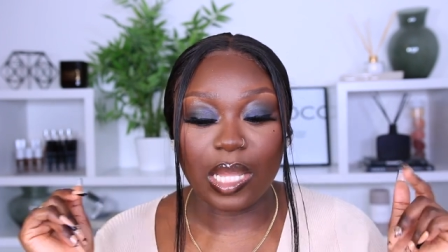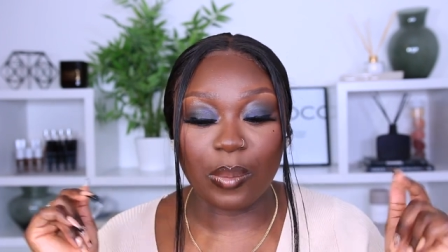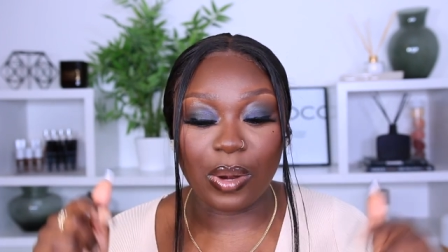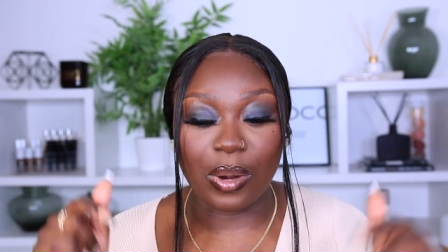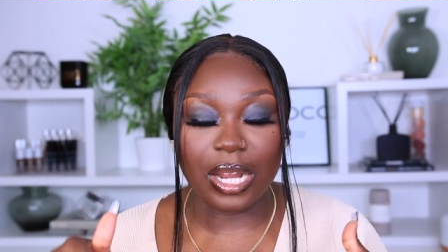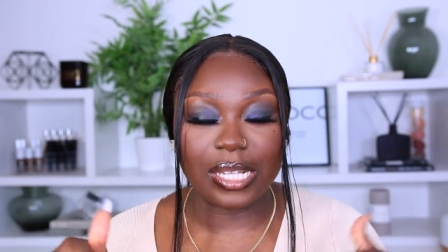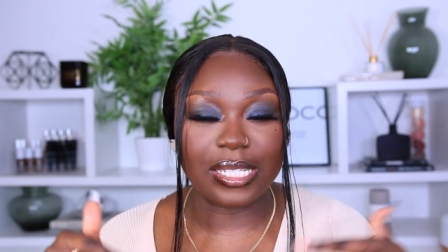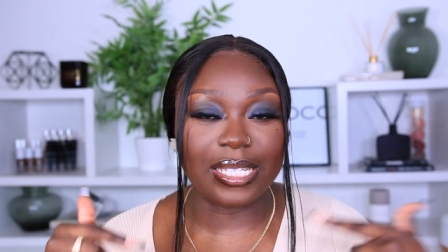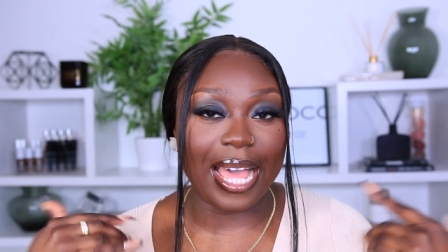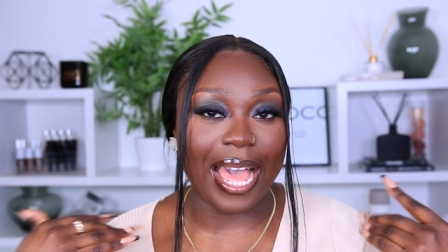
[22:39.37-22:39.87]
The
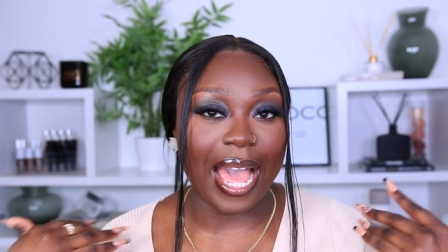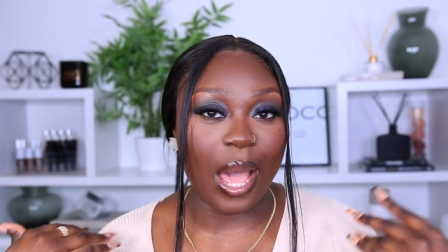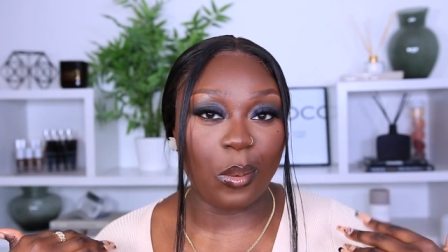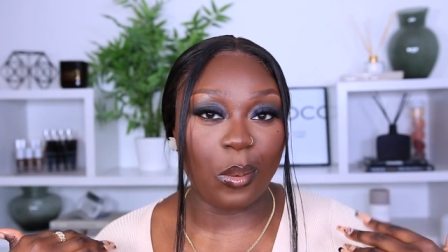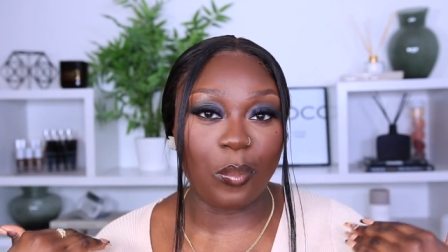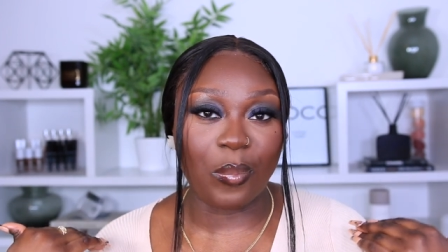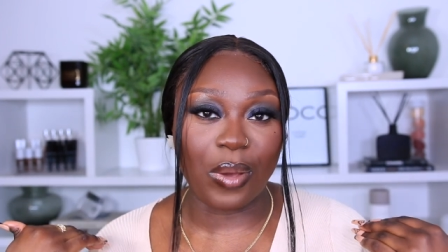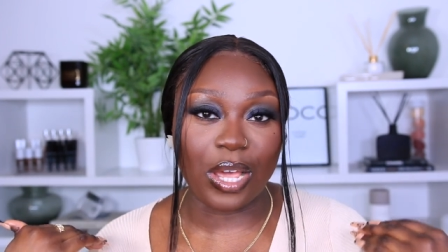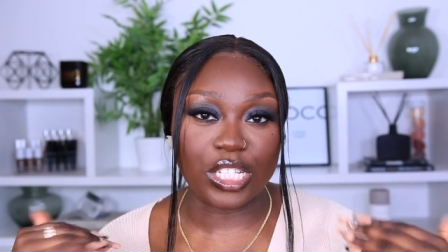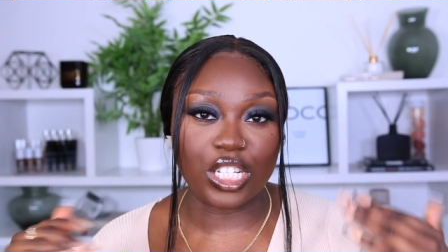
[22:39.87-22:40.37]
products that I
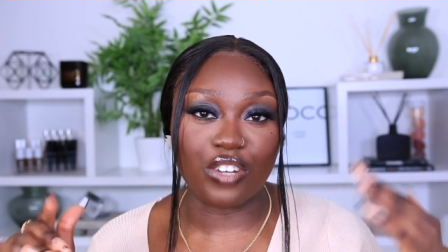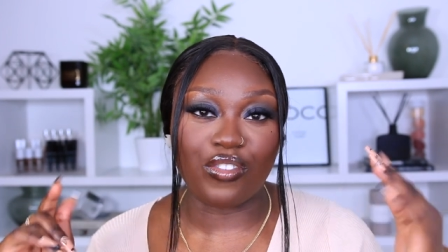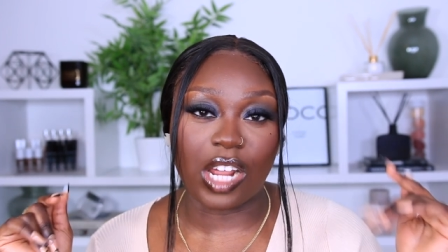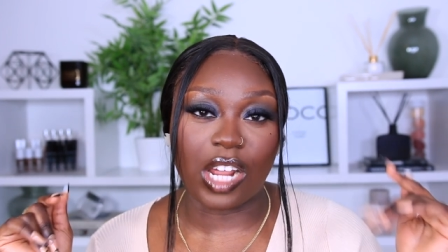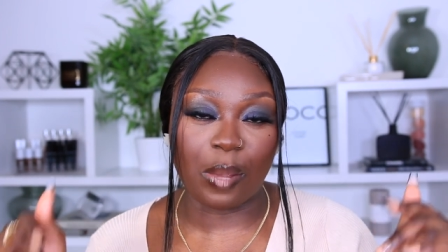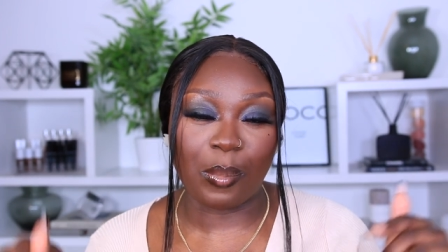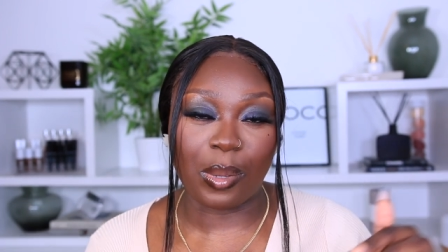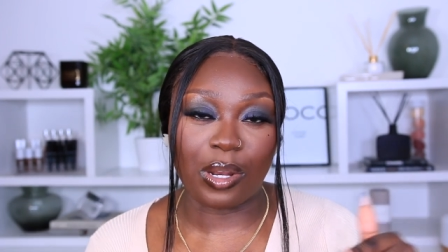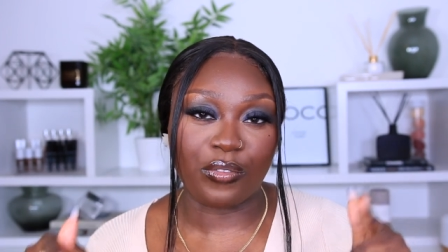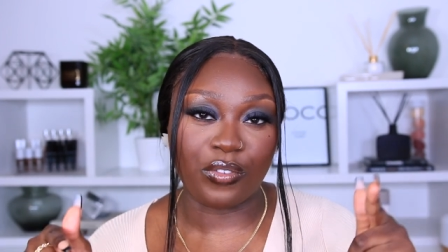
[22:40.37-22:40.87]
will personally
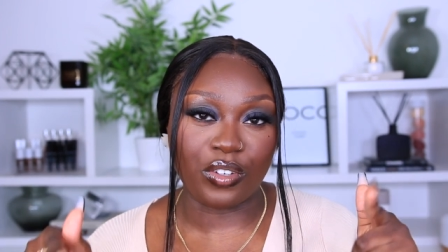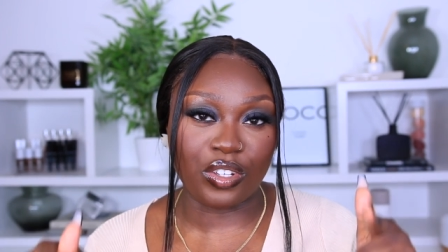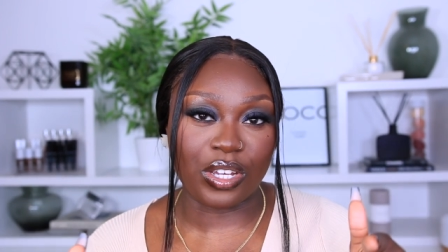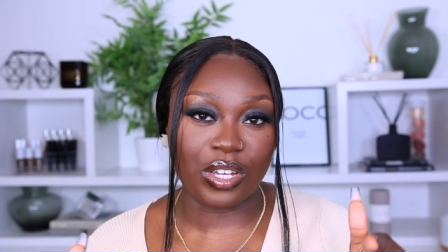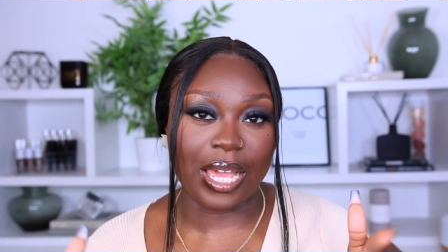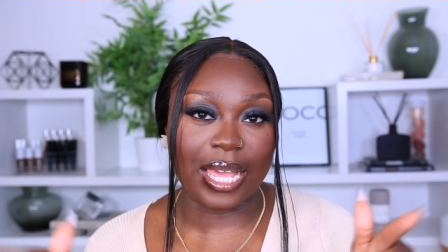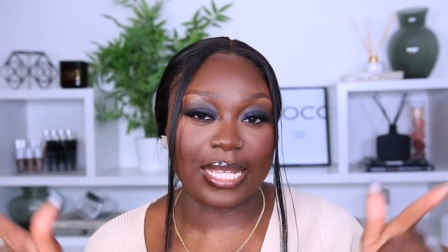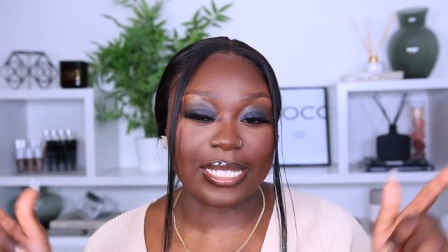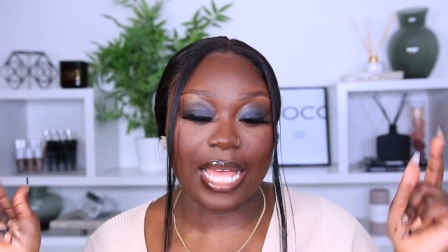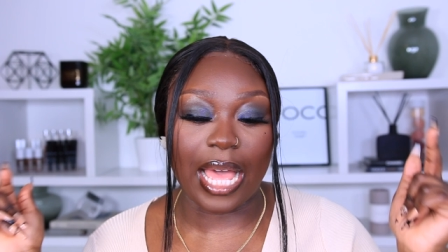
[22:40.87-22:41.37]
recommend for you
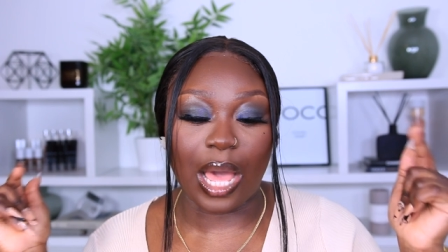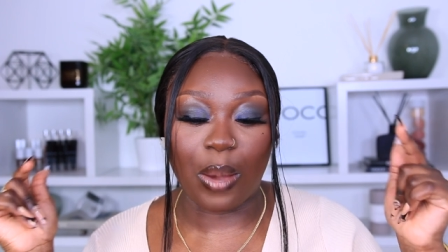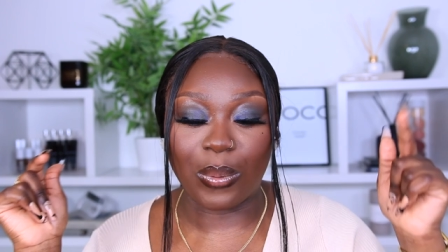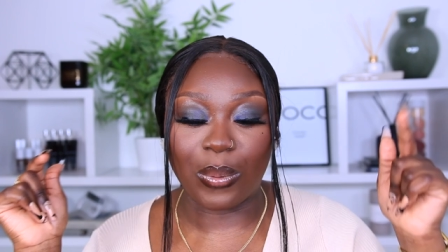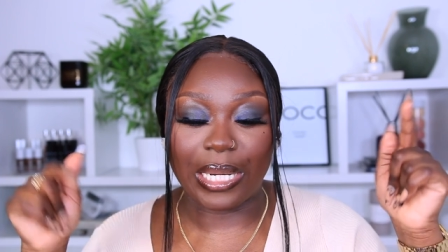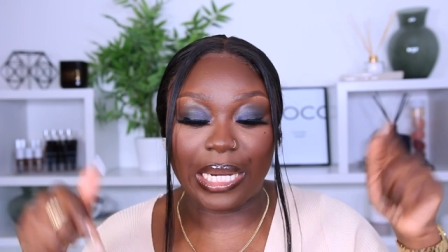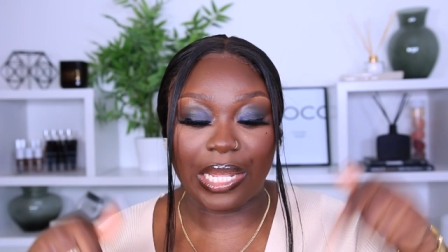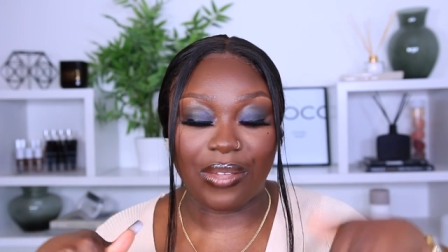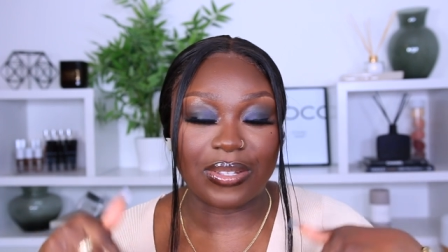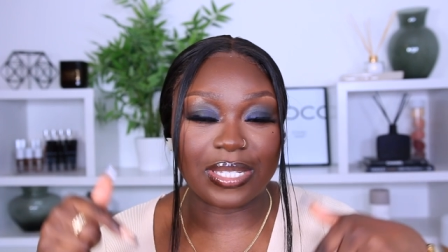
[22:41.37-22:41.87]
guys, I
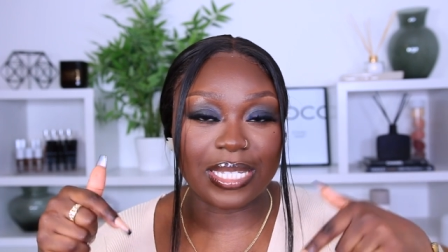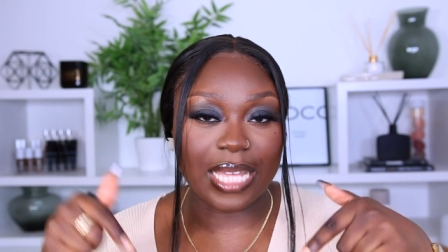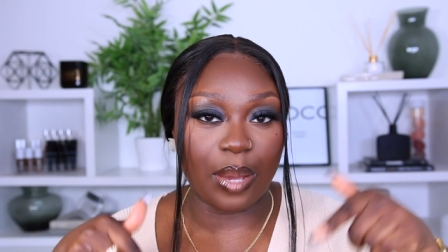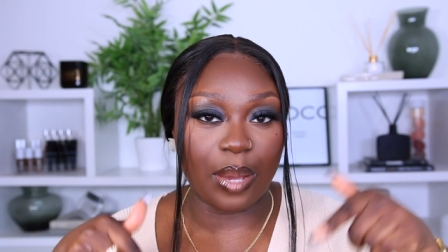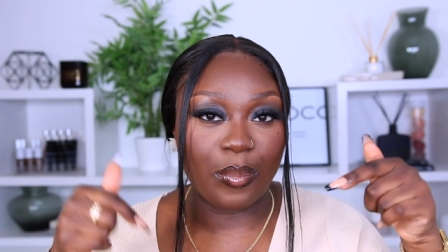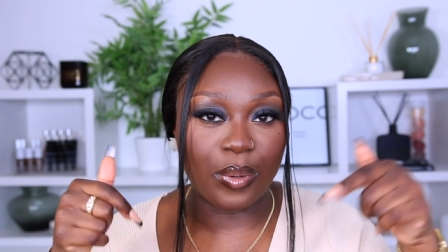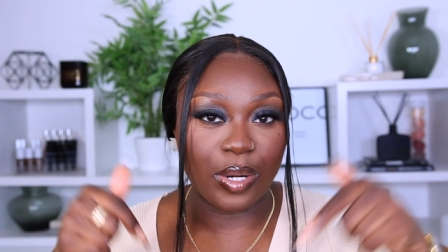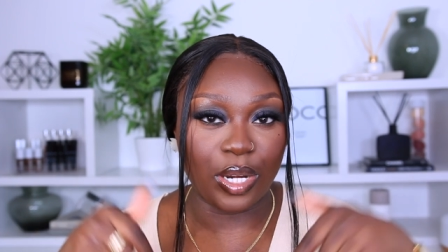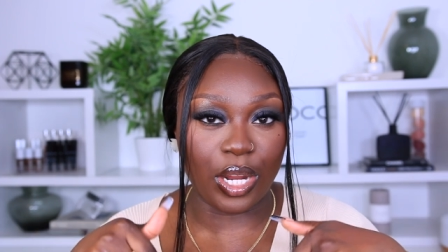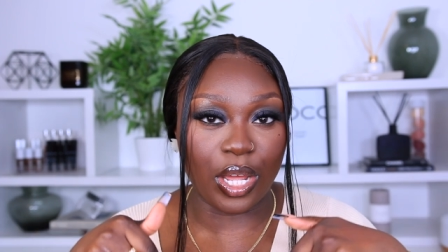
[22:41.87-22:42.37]
will leave
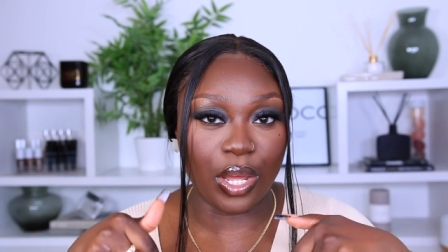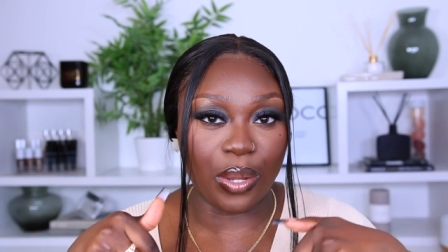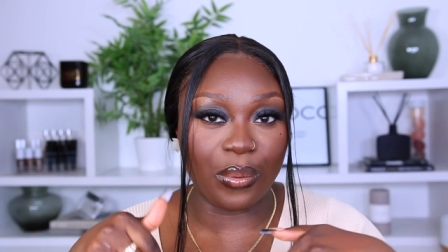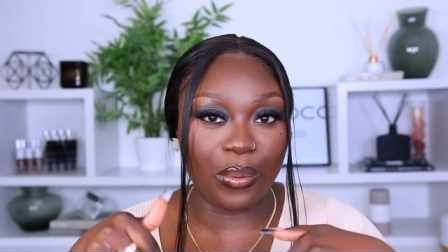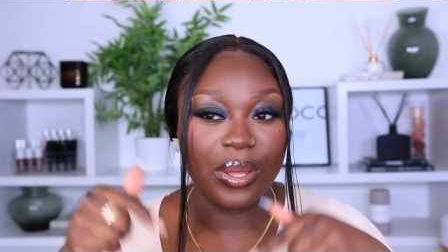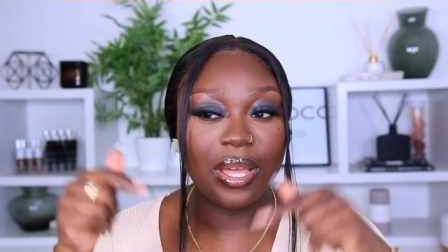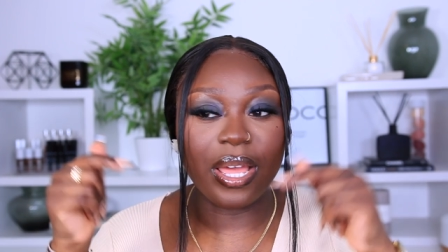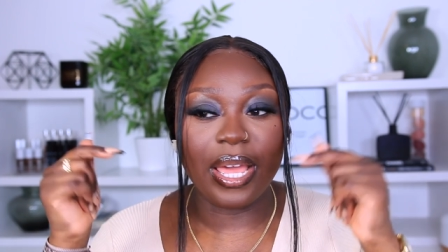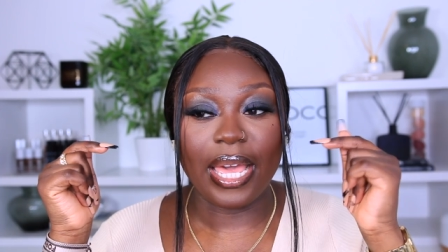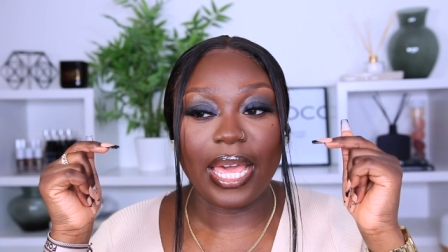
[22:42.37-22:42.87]
down below